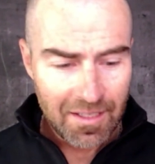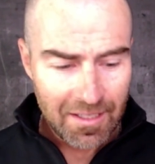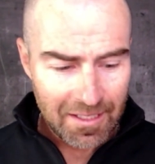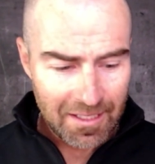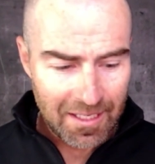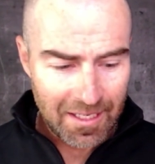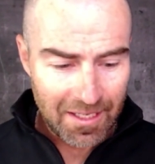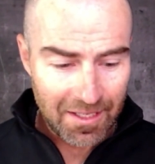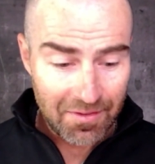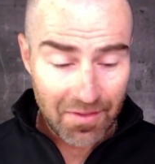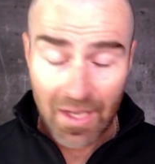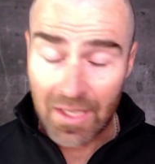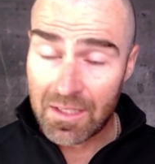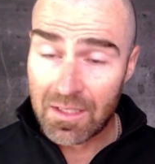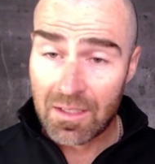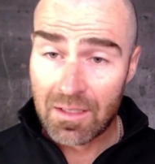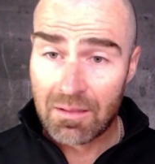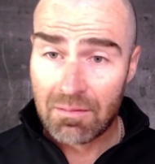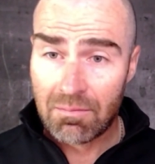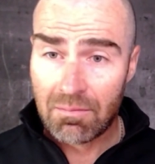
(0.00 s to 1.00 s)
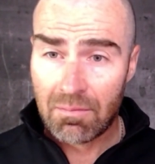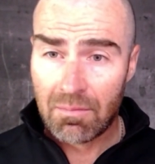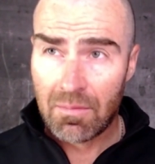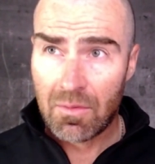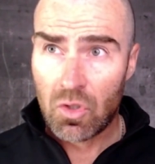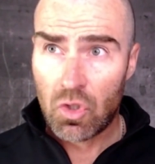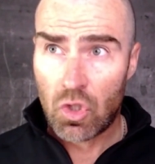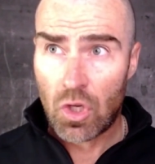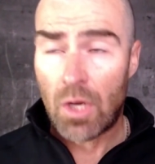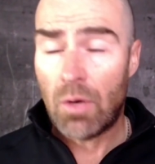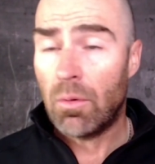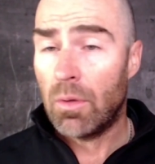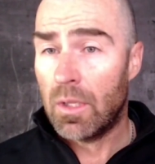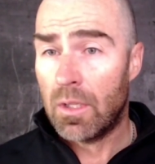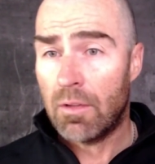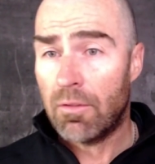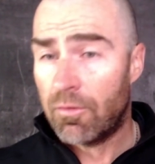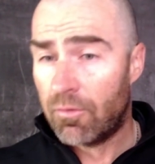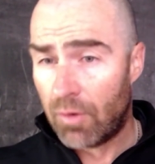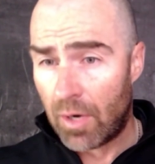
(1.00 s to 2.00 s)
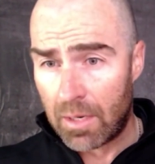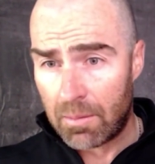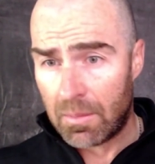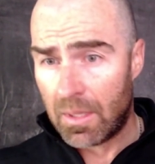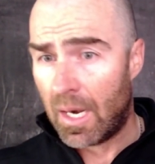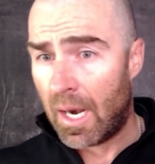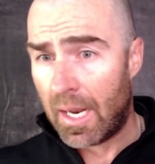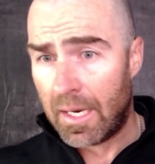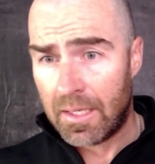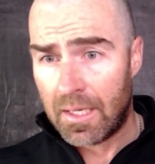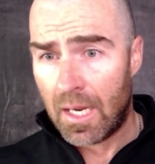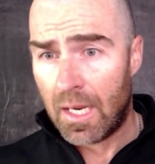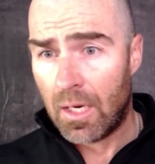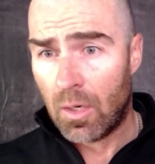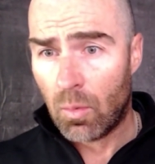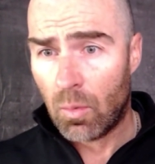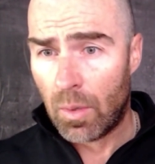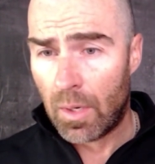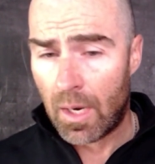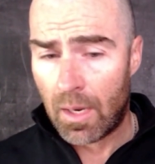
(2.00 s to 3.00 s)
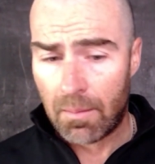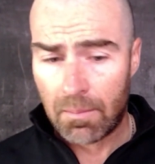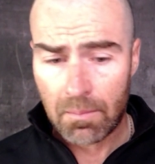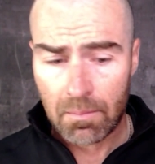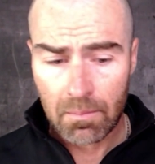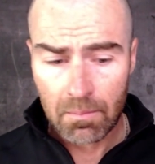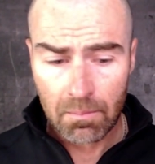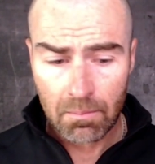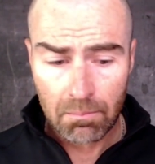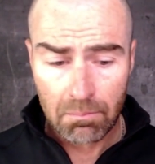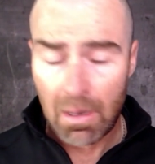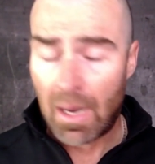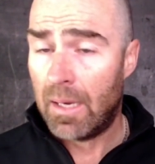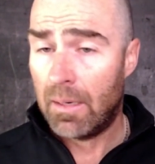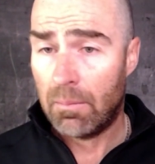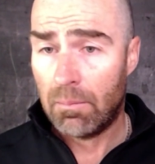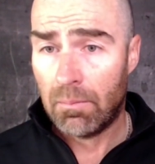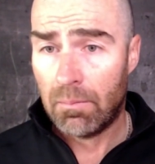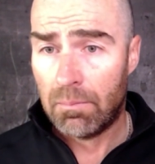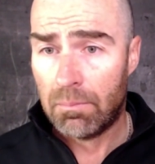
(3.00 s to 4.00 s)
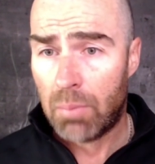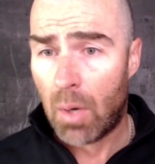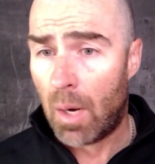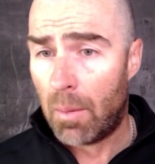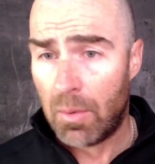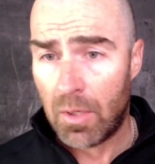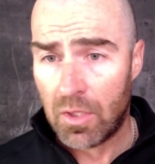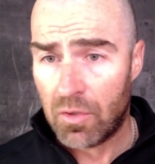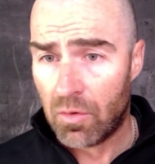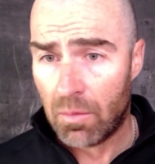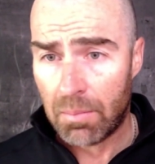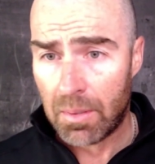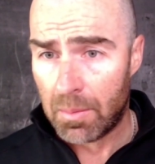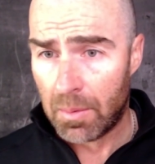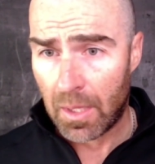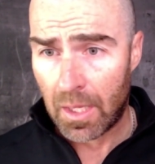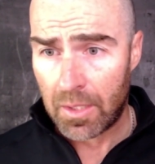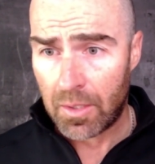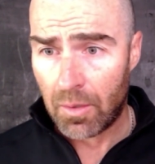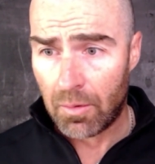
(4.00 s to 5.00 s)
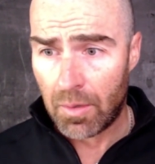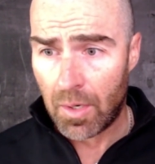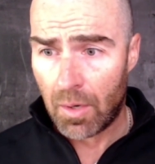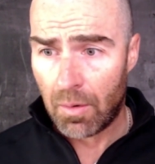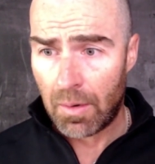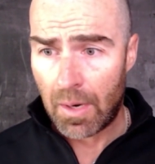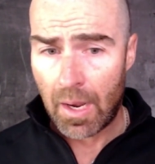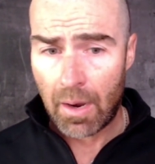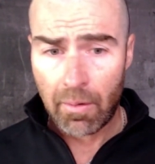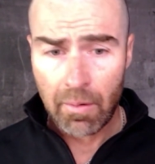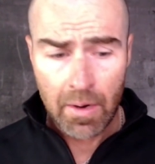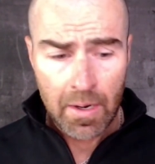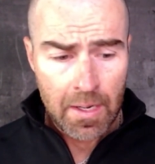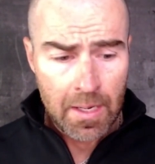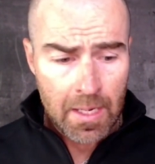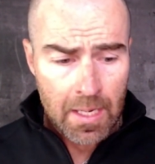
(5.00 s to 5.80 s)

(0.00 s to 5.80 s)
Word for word: Uh, that's generally the frame that I take when I'm buying properties from people I don't know now.